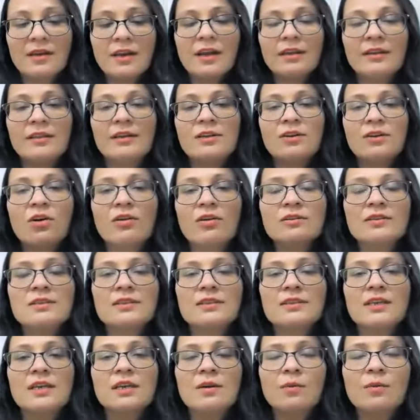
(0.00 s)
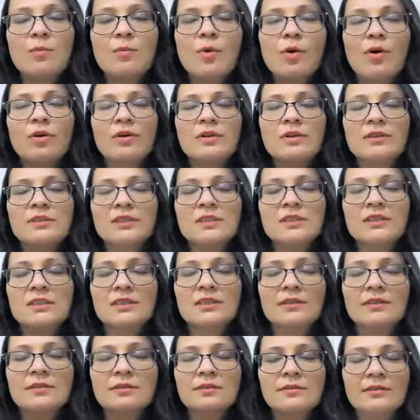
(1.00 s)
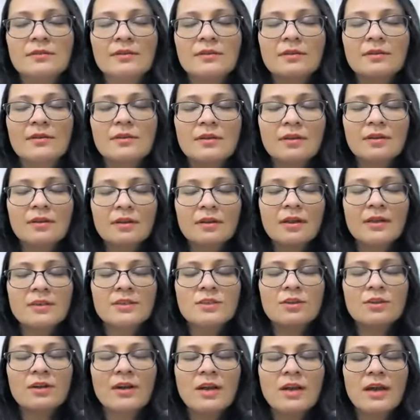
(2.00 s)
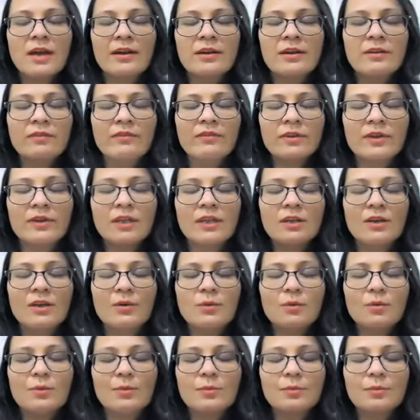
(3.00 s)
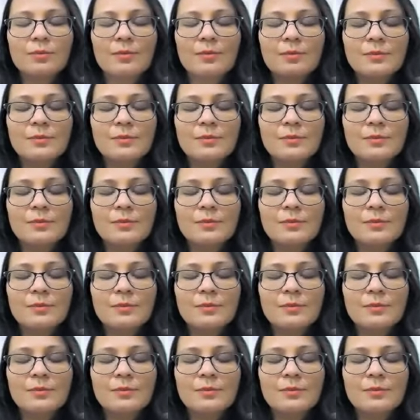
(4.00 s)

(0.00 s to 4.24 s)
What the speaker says: and the toxic bonds that you're carrying within you.